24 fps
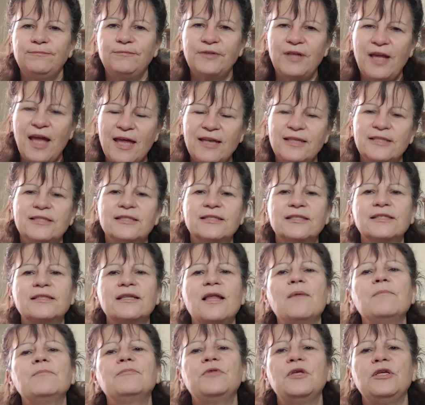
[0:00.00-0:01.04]
kind of
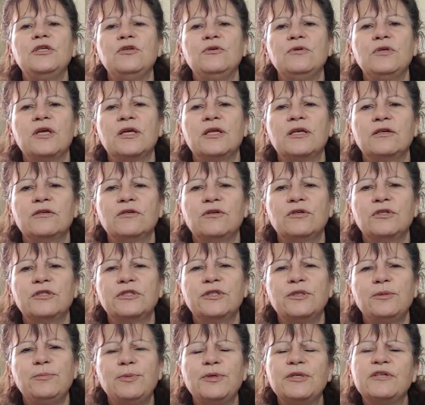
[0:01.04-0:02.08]
slump that you get in or a
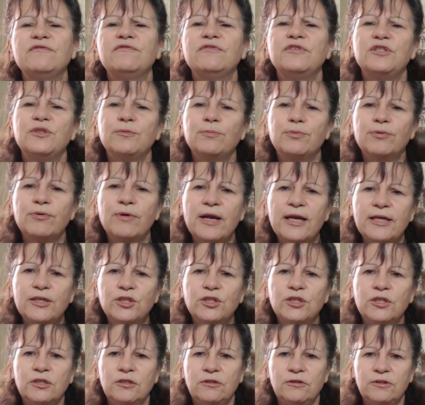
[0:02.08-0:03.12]
little bit of a
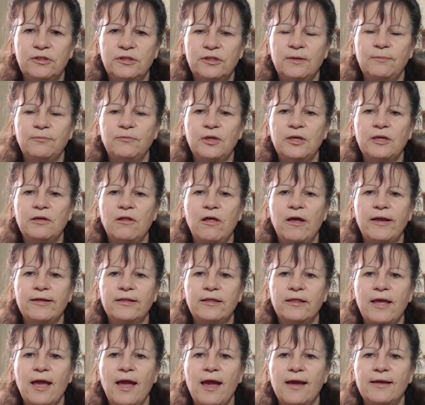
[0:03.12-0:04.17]
depression or something like
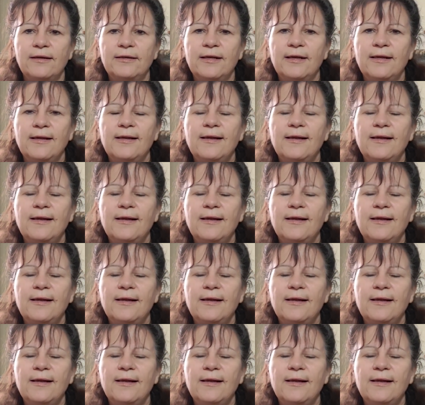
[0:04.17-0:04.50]
that.